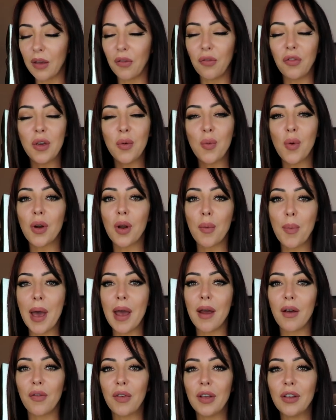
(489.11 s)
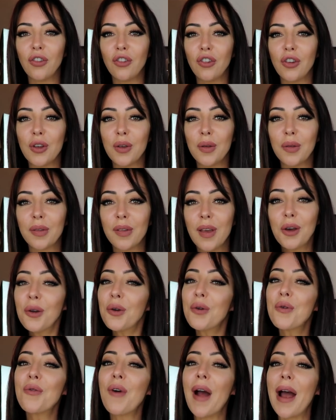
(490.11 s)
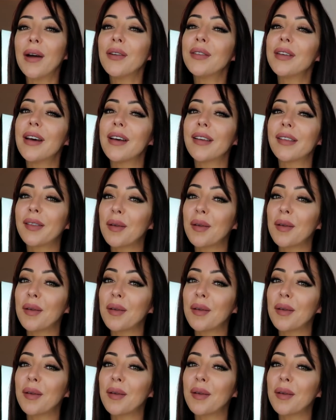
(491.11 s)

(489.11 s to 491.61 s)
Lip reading: If you want a pair of his shoes, good all-rounder,